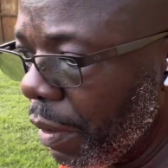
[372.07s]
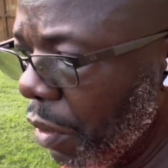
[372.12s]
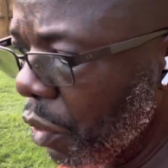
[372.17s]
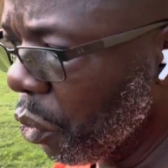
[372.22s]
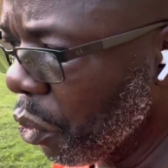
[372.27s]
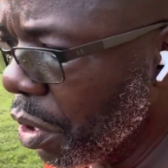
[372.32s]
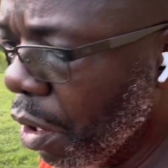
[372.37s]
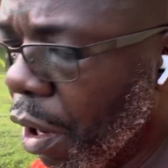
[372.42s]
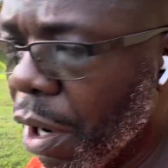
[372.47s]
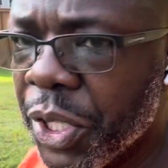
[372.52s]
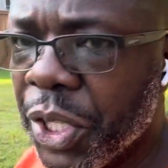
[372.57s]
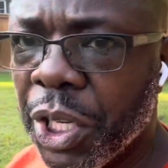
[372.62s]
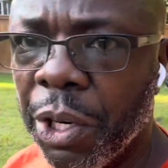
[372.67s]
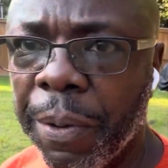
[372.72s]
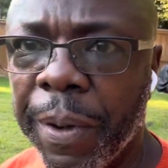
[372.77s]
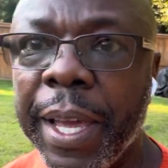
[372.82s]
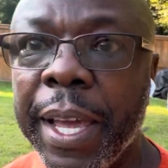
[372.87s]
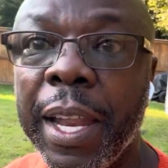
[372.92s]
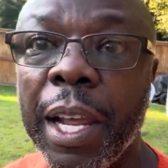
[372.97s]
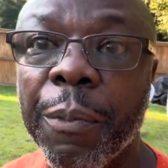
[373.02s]
I'm going to also
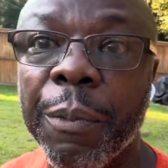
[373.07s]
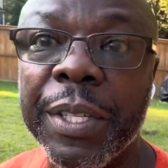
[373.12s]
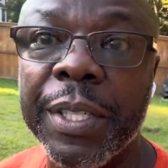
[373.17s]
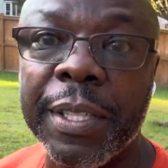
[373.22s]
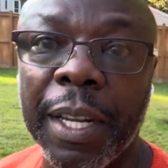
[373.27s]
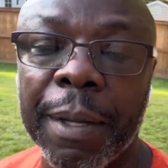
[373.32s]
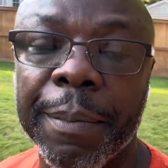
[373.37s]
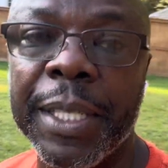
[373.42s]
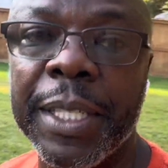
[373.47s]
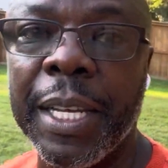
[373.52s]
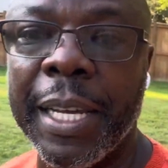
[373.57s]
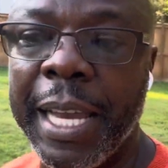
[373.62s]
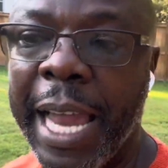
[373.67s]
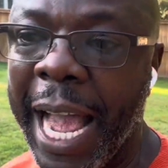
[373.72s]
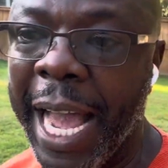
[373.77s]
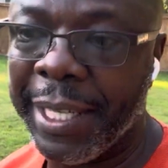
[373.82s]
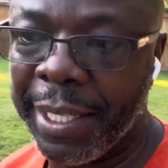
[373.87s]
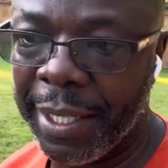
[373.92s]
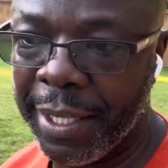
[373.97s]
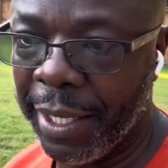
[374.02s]
hit it with some
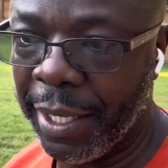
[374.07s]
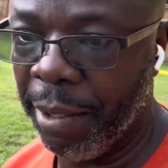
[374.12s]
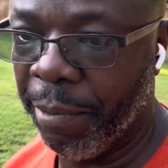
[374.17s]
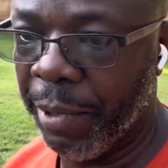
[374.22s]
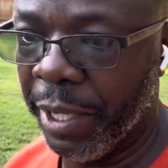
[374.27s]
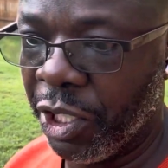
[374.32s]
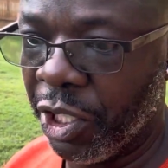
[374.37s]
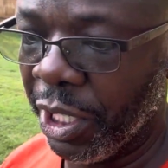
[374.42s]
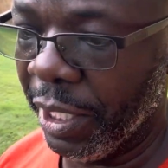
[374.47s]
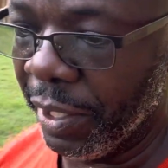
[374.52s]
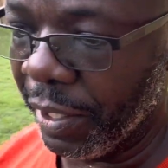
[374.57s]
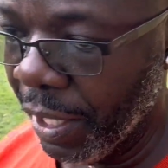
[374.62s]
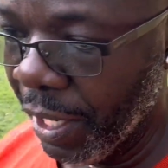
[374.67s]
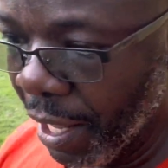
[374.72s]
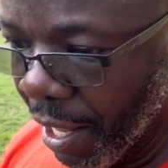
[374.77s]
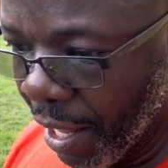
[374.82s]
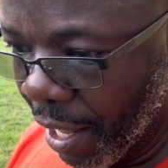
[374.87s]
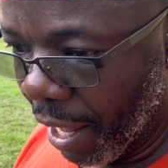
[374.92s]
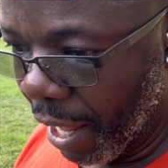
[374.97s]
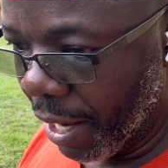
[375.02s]
tenacity, which is
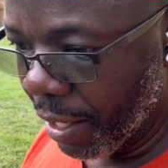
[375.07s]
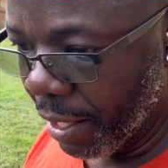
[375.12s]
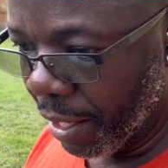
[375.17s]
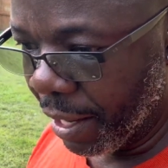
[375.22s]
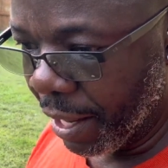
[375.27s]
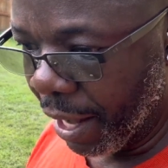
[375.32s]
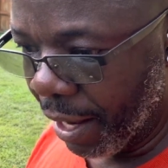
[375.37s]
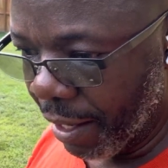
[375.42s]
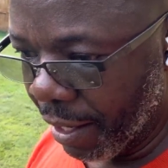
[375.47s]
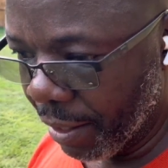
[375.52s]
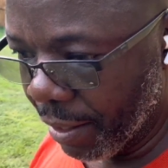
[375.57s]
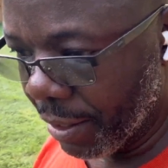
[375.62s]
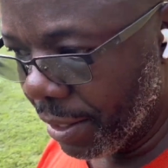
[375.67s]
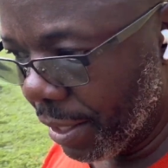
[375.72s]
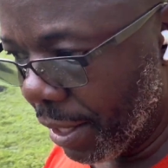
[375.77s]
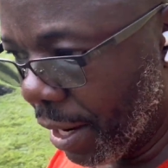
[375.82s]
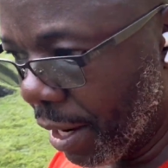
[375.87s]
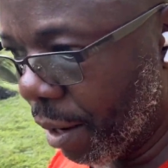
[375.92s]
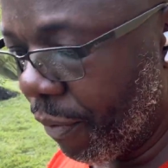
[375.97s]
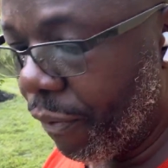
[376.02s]
indicated
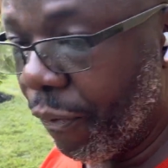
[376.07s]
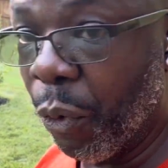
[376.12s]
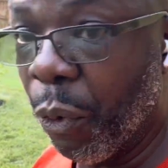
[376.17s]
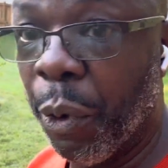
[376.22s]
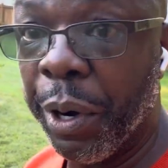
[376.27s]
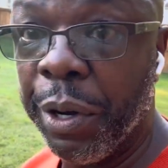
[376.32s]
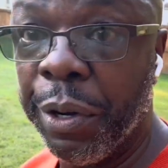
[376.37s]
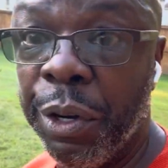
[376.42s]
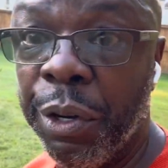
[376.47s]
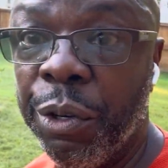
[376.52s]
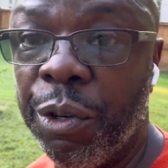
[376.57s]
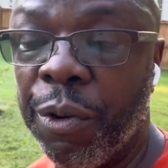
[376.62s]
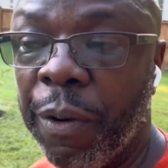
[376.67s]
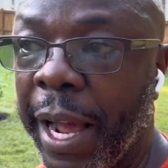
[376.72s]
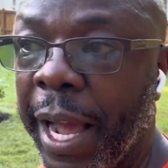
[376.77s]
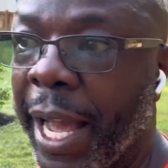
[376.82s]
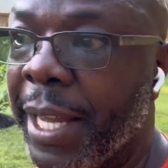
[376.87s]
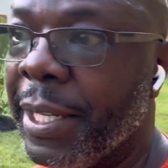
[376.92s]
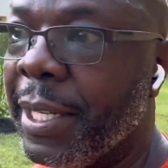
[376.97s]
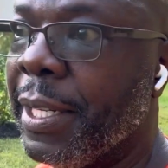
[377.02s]
for new
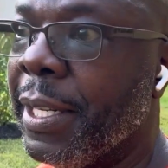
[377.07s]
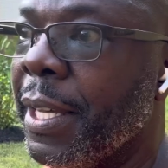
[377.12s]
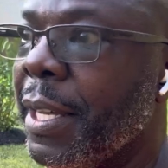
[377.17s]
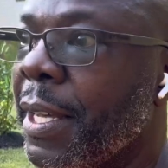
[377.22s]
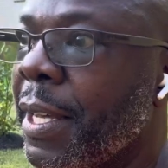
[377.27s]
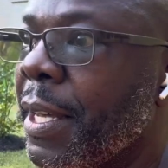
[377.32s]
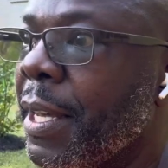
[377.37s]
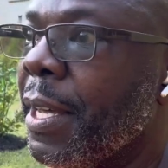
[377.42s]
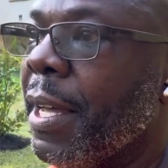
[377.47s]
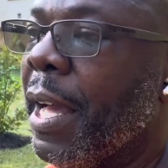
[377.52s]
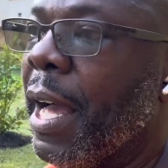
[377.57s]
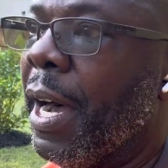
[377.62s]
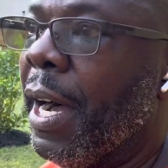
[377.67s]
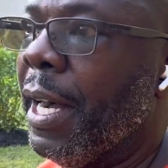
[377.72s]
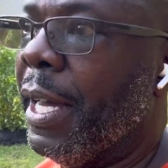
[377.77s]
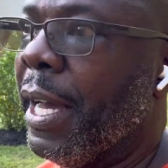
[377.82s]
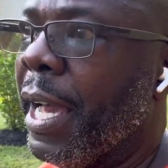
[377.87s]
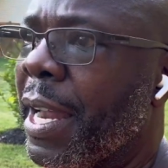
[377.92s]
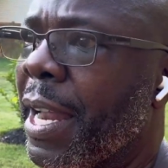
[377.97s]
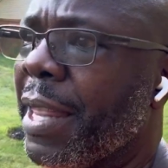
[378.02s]
grass.
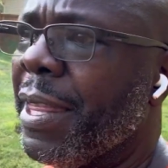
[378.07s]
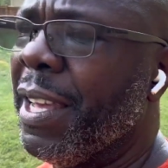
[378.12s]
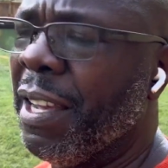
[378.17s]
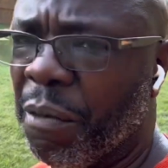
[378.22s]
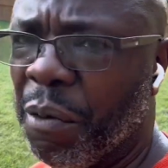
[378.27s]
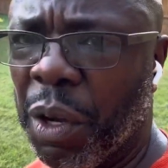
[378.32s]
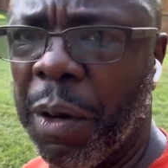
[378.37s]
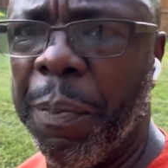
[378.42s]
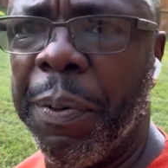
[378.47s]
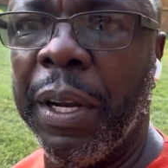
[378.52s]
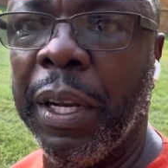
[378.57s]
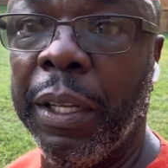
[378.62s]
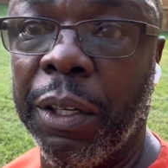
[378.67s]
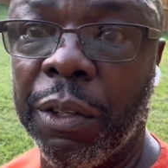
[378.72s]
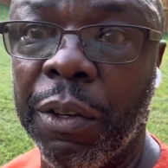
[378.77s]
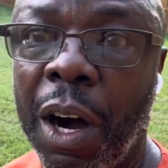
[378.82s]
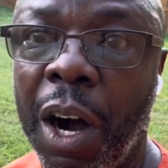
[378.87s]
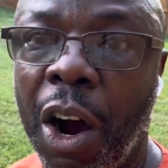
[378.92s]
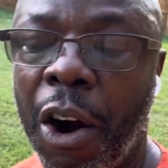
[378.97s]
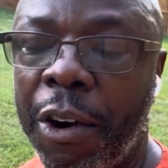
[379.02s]
And I think I'm going to put a
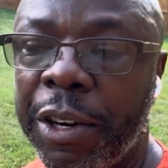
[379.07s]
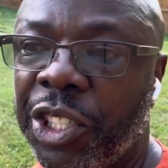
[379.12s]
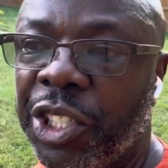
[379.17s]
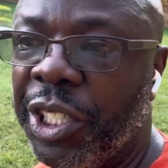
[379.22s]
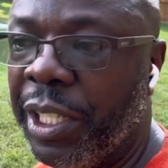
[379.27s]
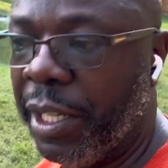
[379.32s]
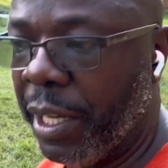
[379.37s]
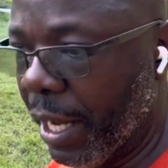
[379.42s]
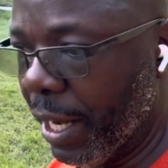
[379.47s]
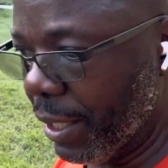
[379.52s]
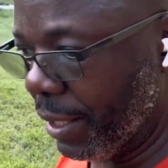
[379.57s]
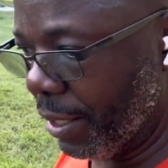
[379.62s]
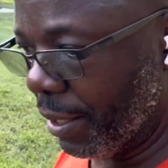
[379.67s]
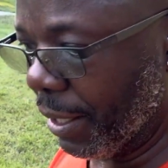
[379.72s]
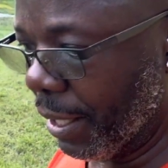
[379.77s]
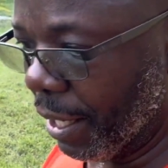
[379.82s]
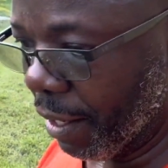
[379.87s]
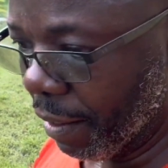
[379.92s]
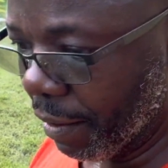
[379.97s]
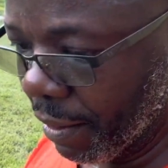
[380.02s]
little
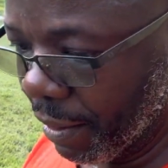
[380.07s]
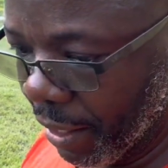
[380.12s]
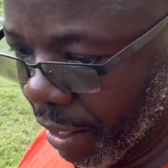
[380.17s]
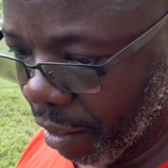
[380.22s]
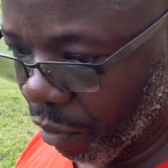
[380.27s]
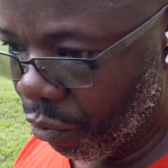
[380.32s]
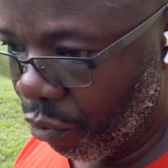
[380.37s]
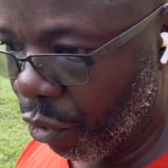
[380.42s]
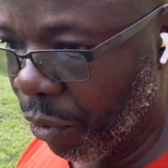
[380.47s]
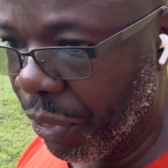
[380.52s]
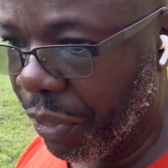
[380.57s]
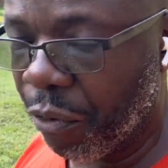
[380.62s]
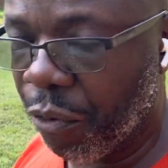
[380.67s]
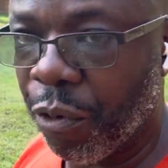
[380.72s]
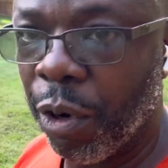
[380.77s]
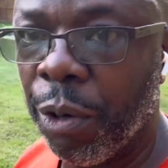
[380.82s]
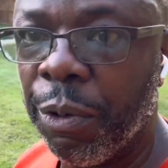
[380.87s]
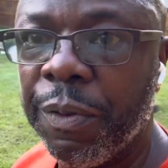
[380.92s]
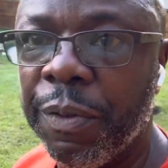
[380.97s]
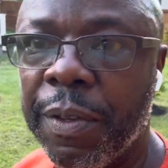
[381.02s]
RGS there, root
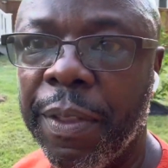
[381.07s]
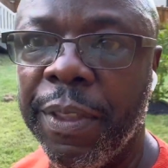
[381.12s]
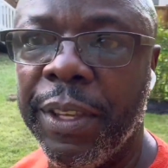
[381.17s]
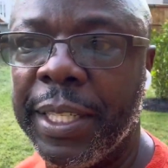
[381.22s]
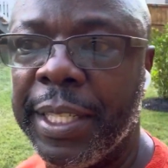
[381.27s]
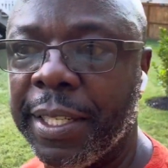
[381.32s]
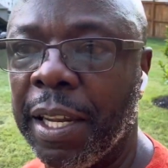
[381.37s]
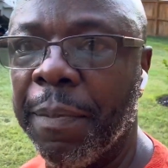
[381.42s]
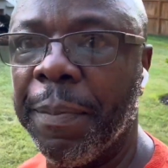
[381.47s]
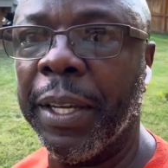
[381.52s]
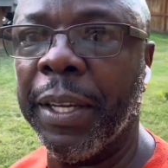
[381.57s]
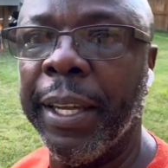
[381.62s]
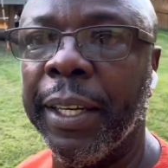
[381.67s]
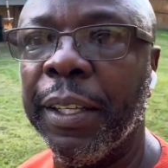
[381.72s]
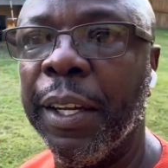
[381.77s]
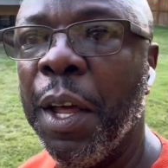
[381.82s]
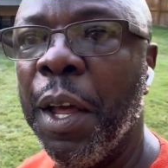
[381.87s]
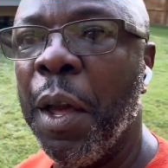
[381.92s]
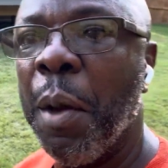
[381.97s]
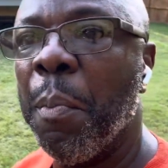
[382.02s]
growth stimulant.